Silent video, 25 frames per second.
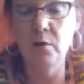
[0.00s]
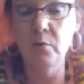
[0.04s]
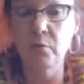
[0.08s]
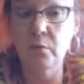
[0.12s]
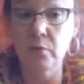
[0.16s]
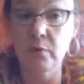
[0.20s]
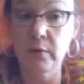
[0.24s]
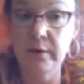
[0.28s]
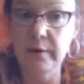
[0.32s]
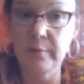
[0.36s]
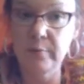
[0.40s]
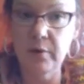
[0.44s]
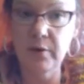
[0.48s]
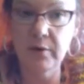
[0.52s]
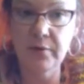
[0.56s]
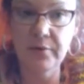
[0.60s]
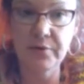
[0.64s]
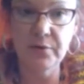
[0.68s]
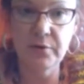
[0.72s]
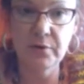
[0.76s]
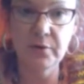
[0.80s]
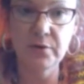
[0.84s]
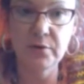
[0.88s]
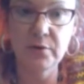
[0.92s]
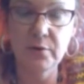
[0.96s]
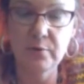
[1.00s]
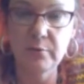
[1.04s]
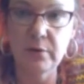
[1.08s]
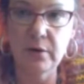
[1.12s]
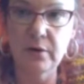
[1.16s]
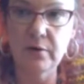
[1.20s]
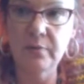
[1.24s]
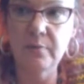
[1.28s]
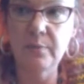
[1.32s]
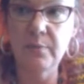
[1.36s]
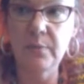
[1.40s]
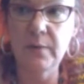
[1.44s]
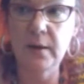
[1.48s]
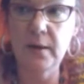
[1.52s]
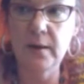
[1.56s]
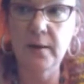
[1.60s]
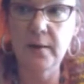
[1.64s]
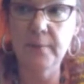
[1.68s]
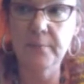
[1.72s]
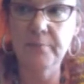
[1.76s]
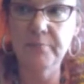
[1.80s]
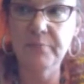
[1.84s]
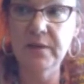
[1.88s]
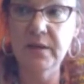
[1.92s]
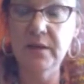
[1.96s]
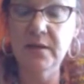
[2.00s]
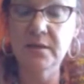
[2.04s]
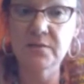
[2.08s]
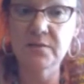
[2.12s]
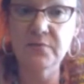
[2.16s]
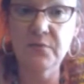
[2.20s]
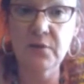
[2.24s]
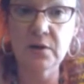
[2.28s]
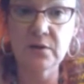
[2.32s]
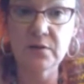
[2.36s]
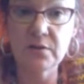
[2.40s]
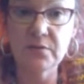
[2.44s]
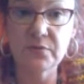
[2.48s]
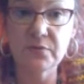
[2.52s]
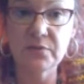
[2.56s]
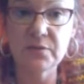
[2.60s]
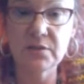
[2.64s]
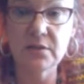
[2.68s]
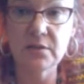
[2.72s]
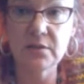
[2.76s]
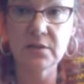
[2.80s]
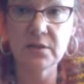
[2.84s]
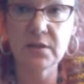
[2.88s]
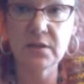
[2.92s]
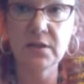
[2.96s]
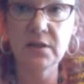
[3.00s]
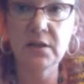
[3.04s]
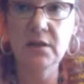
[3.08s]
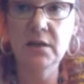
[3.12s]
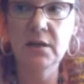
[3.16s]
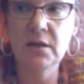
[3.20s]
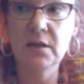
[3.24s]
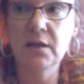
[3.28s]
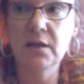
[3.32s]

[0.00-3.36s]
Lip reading: rebirth or a new birth. As far as fertility,